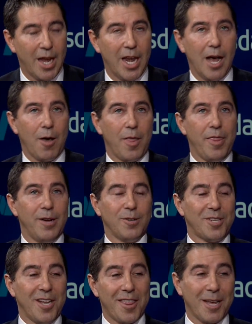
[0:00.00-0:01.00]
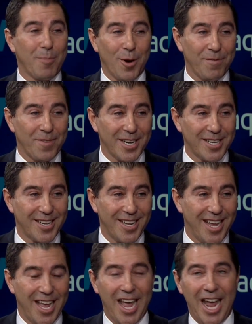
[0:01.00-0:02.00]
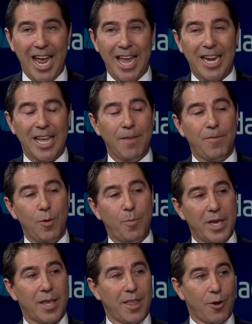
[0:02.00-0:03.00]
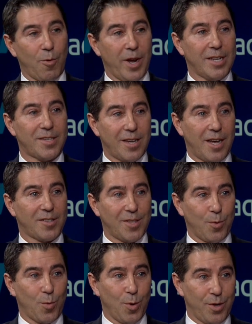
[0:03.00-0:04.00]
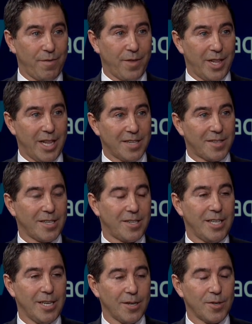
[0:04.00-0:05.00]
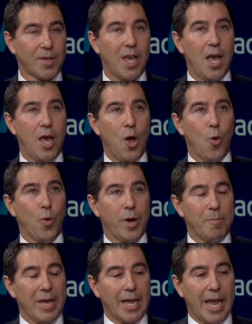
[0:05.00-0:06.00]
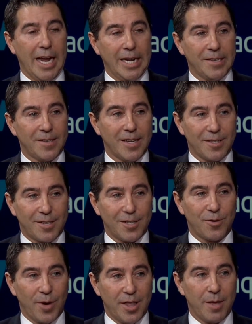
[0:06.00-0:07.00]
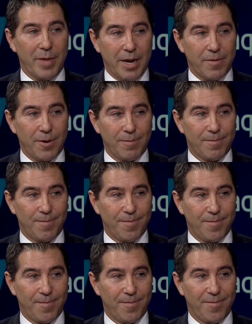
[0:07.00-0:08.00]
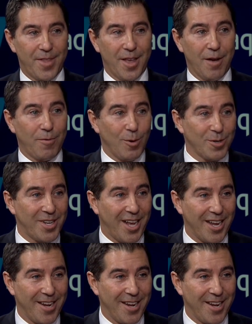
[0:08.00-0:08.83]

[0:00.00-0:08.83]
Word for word: Now, there's nothing perfect. And if you pick the greatest stocks in the world over the last 60 years, would it make any sense to trade them ever? Of course not.